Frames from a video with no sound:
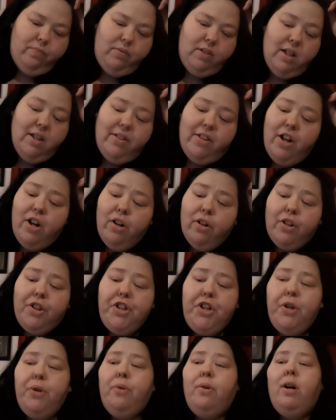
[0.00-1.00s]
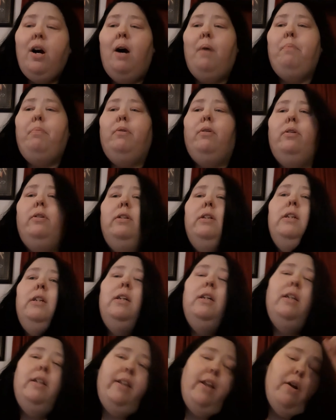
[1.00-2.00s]
They're a cute couple.
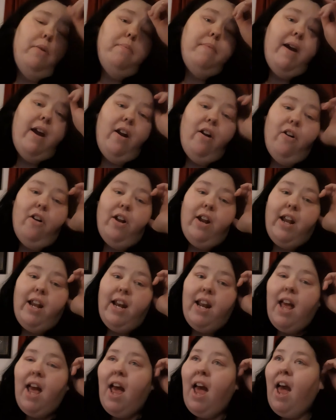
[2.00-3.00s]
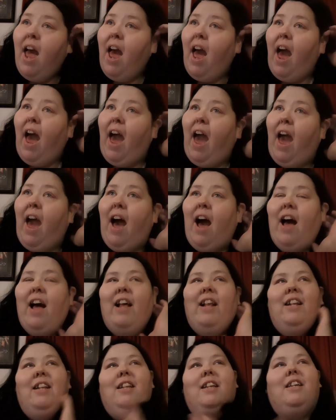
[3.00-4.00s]
They're married,
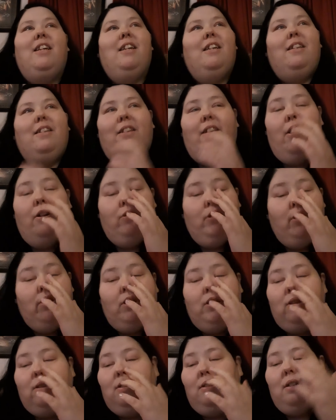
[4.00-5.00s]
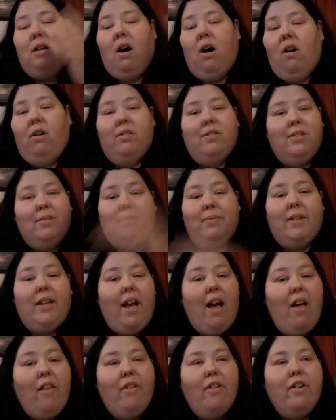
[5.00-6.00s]
and they're just awesome
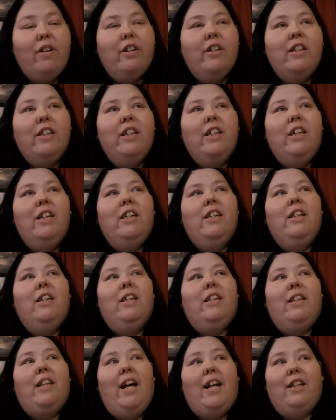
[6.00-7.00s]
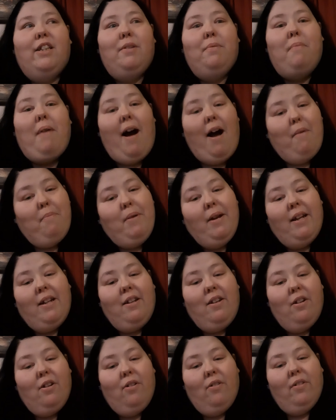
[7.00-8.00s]
together. That's my
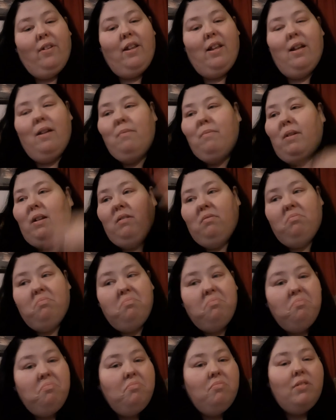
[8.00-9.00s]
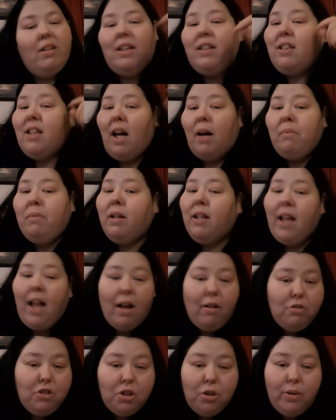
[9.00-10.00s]
opinion on them, and I'm
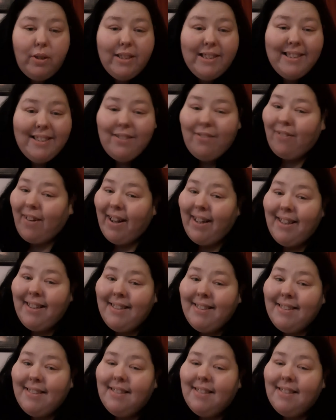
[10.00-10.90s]
allowed to it, right?